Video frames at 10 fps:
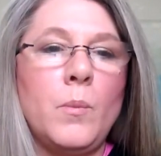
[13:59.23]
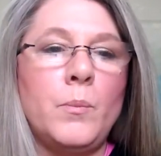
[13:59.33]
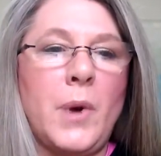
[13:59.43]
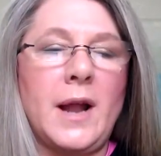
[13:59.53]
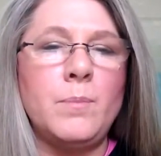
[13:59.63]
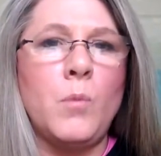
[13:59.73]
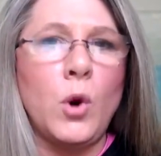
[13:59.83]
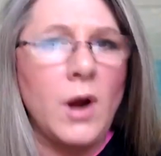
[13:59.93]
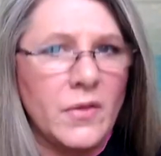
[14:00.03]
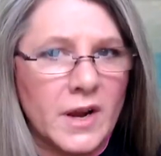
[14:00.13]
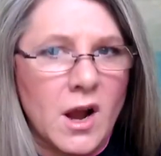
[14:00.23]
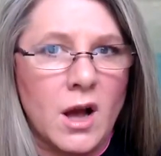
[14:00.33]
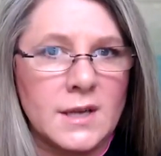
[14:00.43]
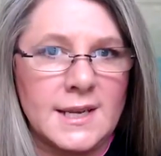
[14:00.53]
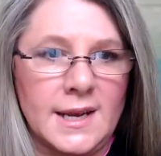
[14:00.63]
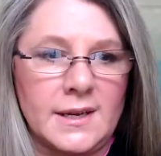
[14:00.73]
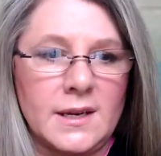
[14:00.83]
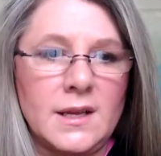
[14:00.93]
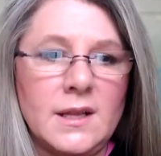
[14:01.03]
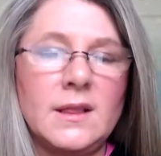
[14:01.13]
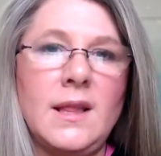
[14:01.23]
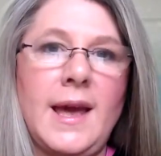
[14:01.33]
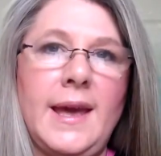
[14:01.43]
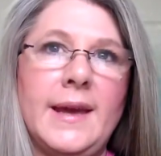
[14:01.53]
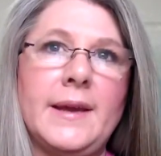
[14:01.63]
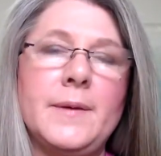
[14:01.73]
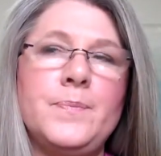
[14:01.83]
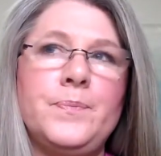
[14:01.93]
But more on the content, like